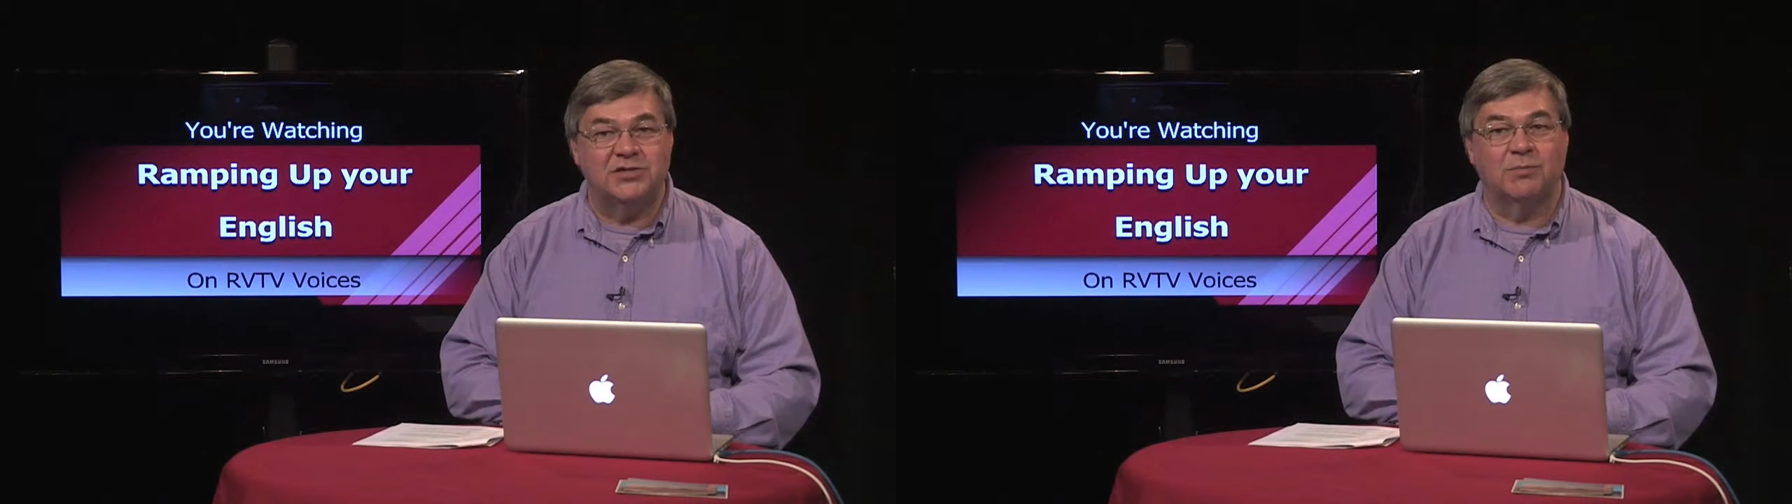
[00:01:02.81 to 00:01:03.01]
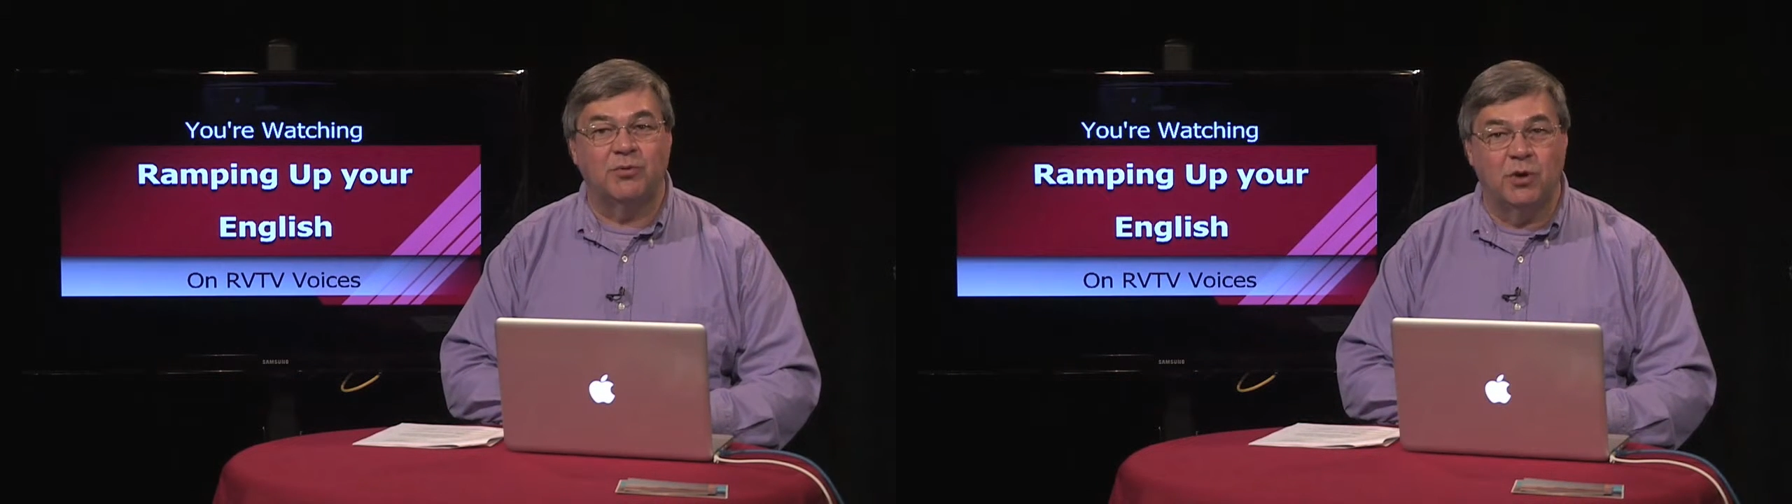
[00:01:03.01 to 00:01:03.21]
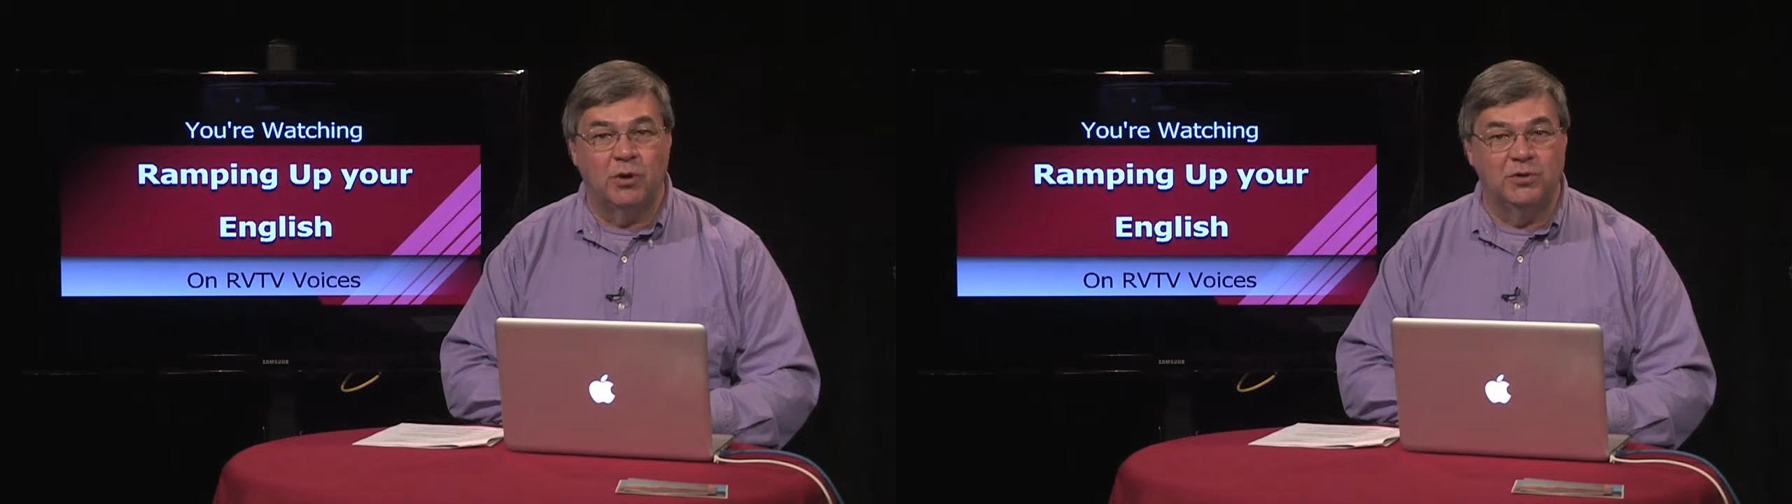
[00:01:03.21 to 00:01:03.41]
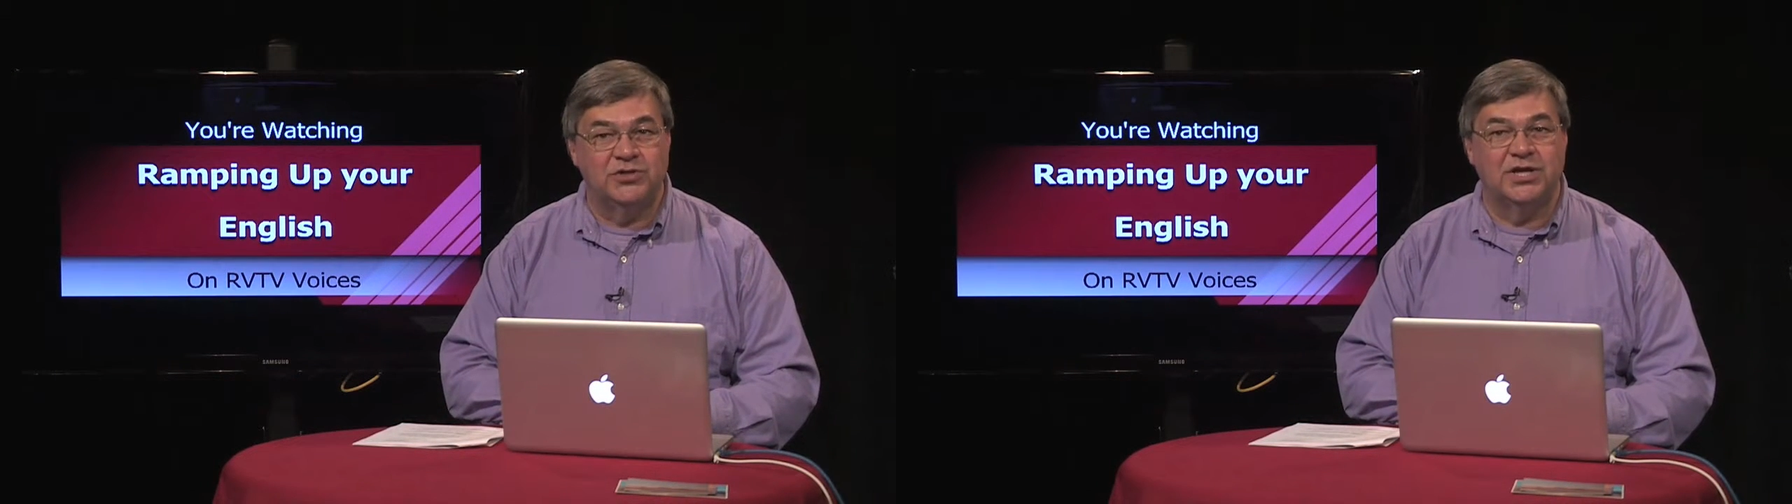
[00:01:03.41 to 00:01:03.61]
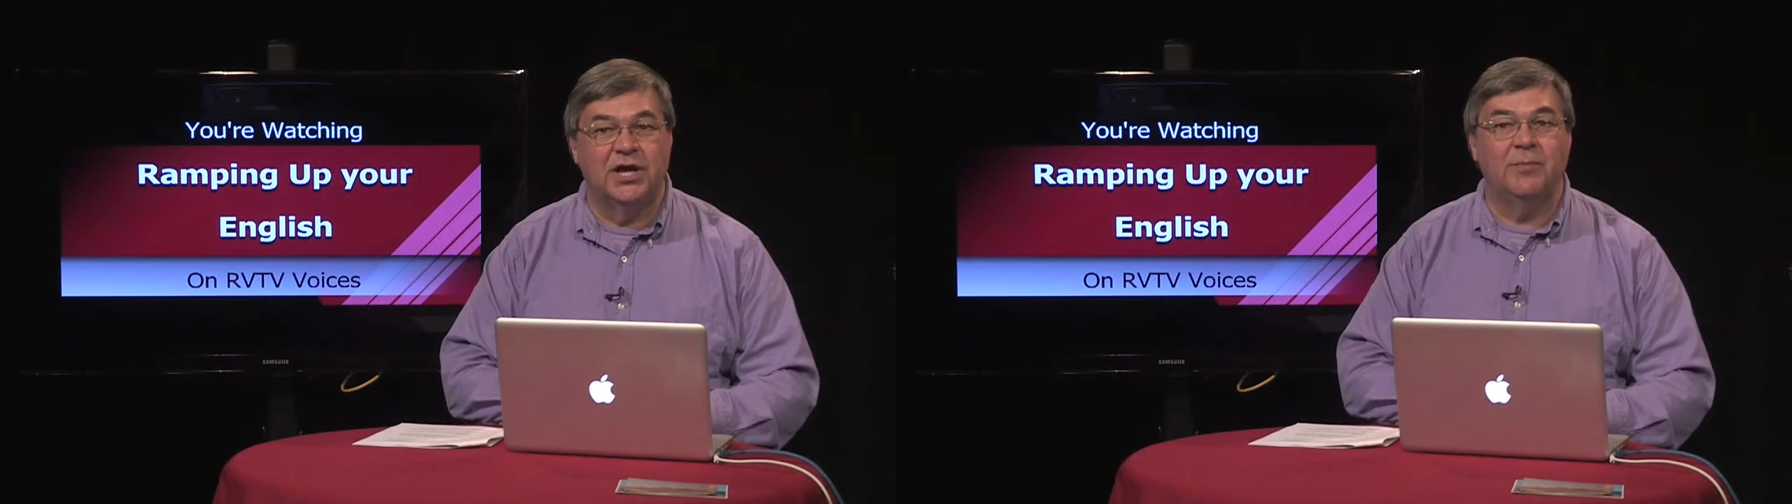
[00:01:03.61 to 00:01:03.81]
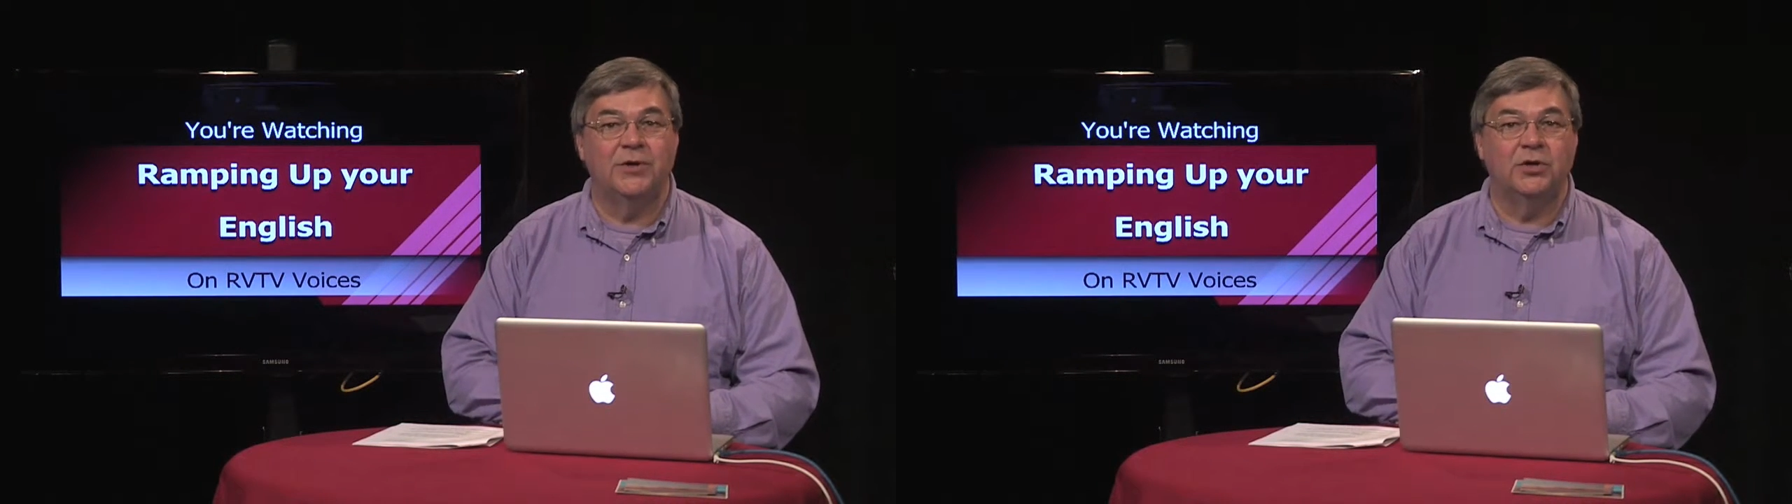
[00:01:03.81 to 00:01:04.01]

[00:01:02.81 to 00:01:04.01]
approach to helping you